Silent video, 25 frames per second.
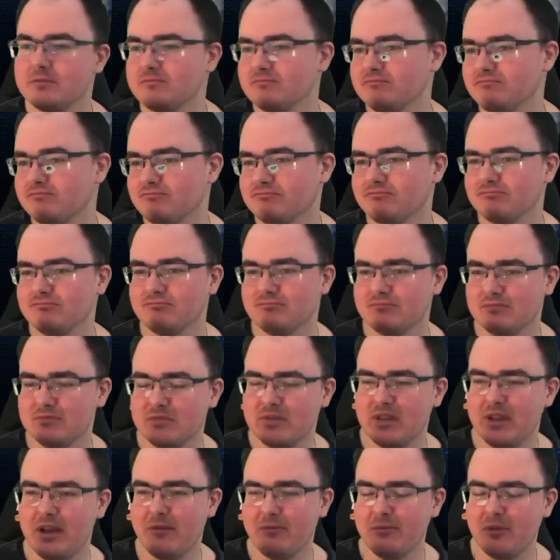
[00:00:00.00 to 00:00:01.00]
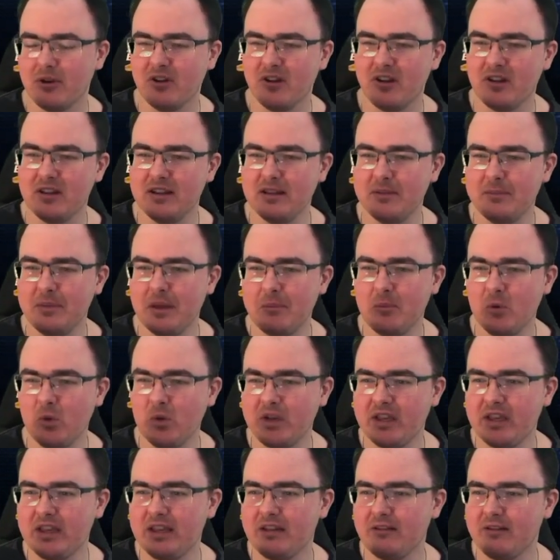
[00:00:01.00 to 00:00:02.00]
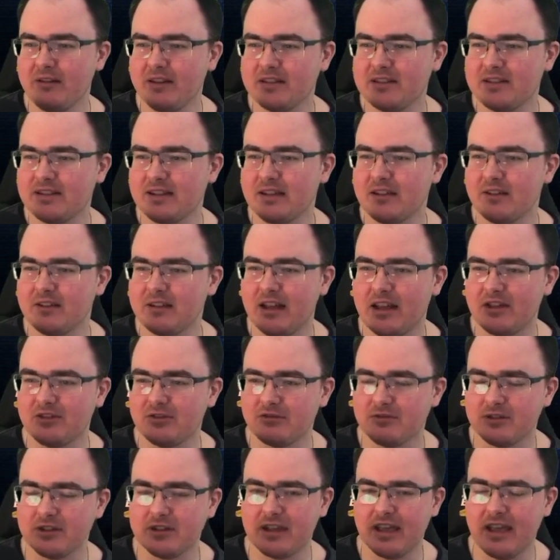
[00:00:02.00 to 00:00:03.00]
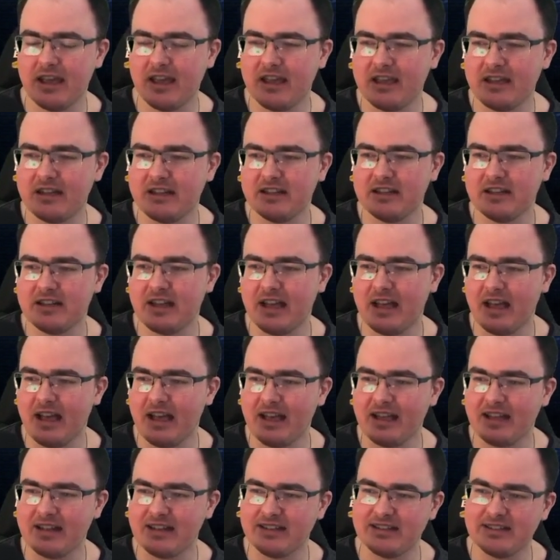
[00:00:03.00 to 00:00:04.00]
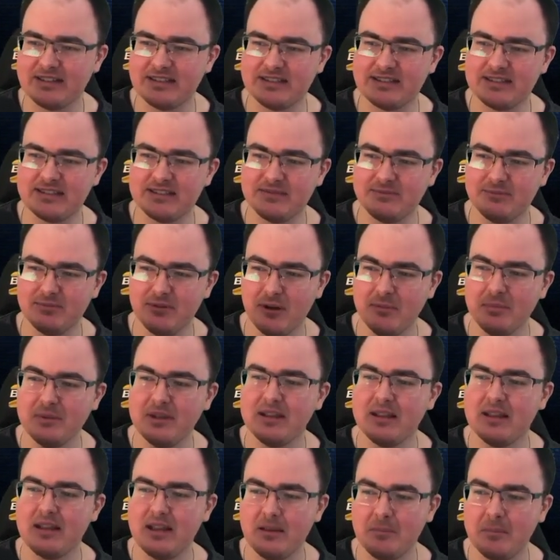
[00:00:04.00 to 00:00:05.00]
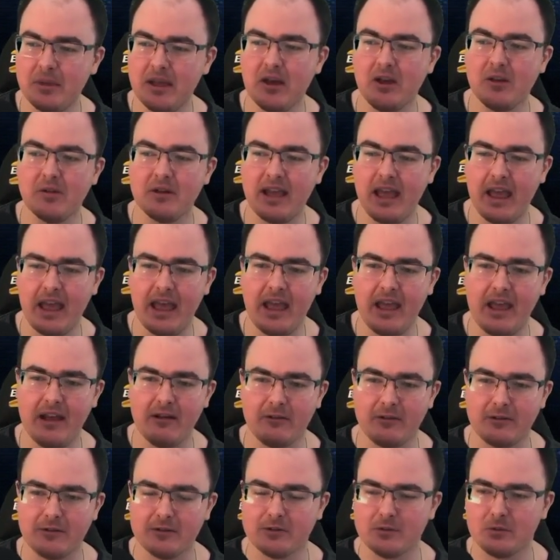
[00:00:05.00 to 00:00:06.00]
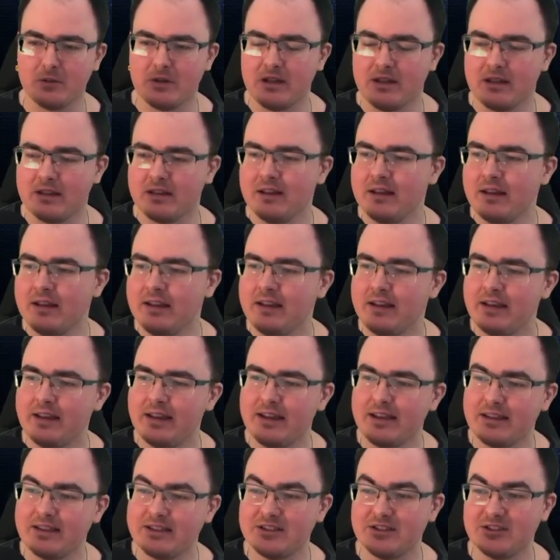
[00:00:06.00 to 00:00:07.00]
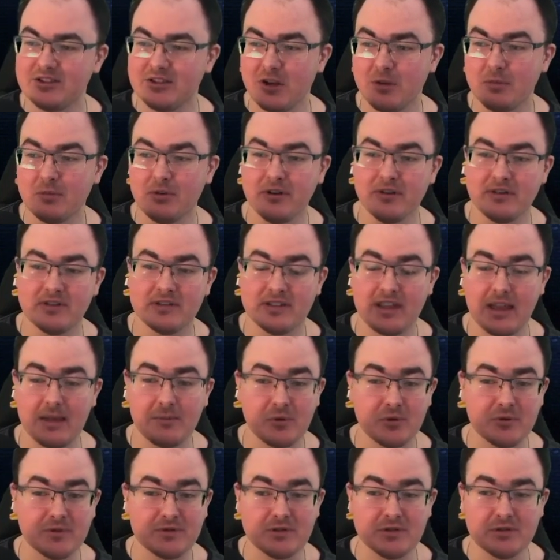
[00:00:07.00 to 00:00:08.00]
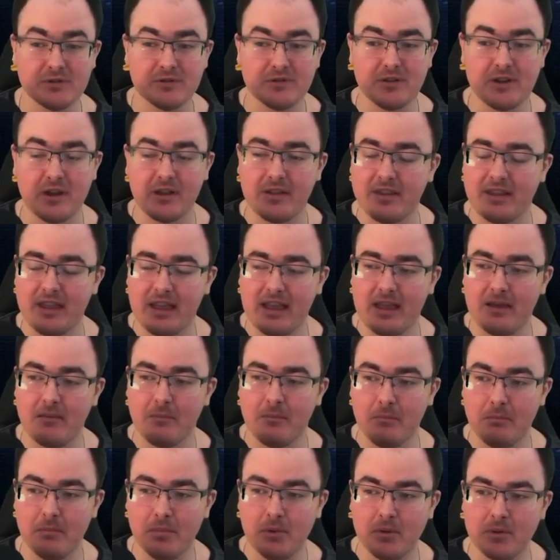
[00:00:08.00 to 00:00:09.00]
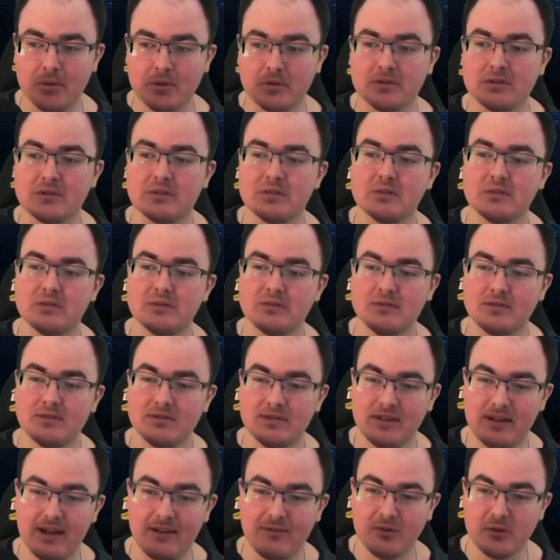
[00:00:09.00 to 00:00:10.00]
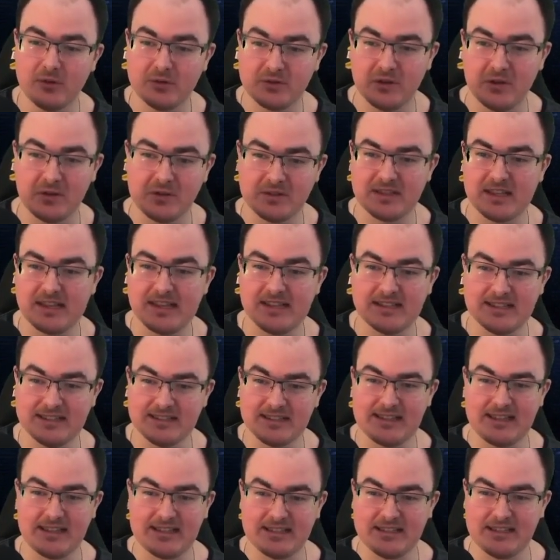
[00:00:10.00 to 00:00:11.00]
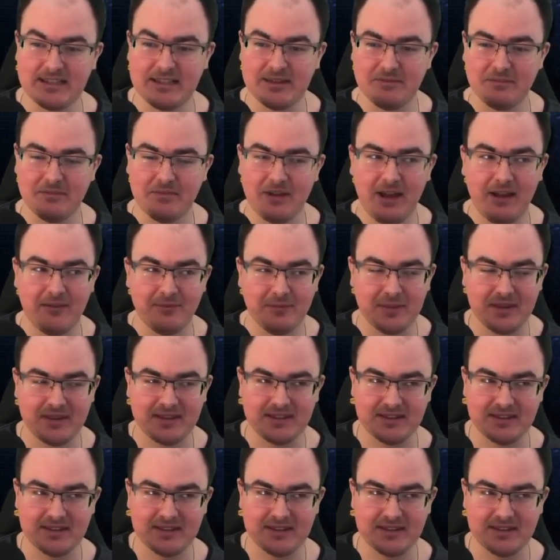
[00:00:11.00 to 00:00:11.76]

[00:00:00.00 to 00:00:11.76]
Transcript: a little bit more gear, I'd say, on Ezra and Kanan, and probably a little bit on Era as well. It's Chopper and Zeb who've suffered on there, but I've also got Zetas in the team. I've